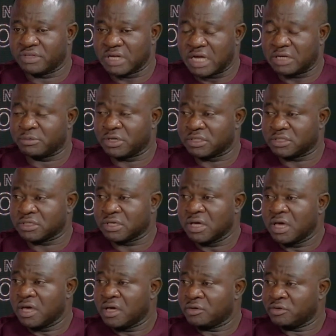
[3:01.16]
of that, but
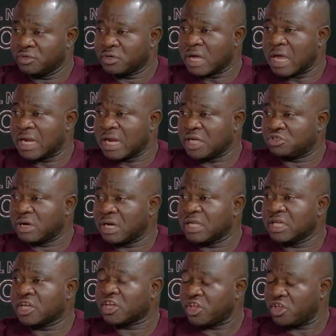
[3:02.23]
you can
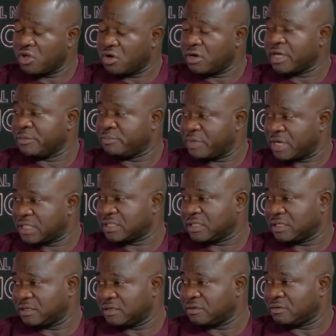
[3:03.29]
actually cure a
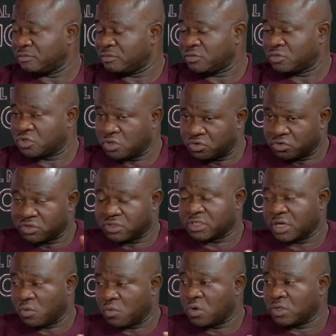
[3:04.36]
person, so to
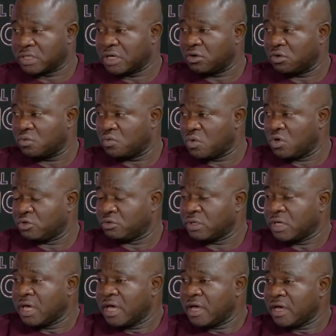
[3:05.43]
say, quote and unquote,
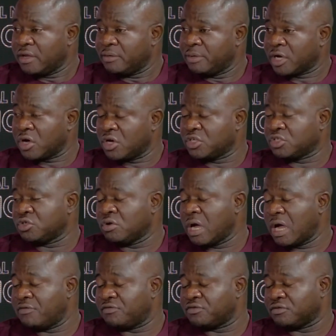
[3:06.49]
because you
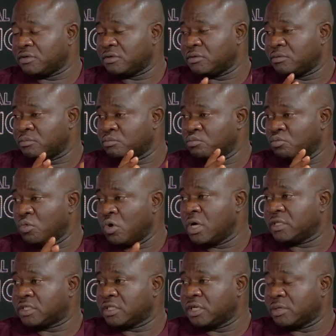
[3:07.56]
have m
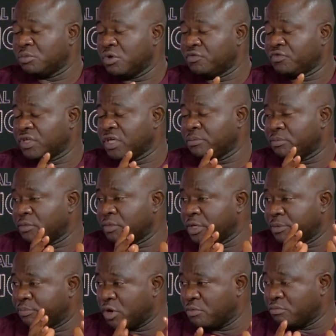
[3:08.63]
removed the,
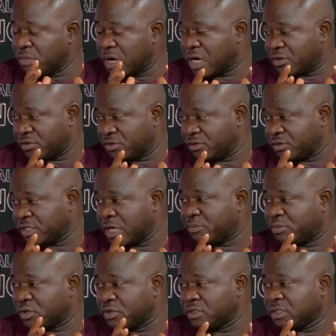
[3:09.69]
the bone marrow that
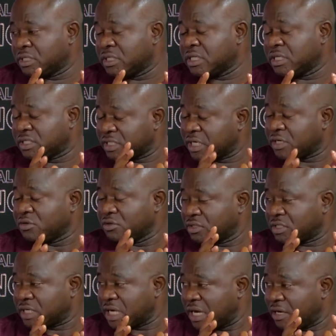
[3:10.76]
produces this sickle
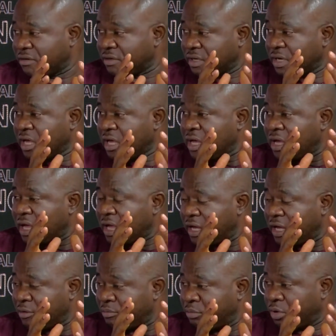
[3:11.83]
cell
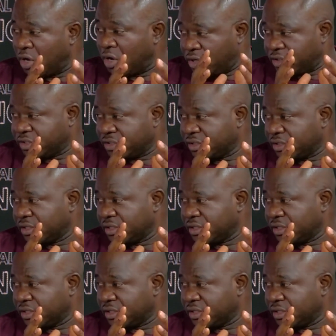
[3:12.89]
uh, blood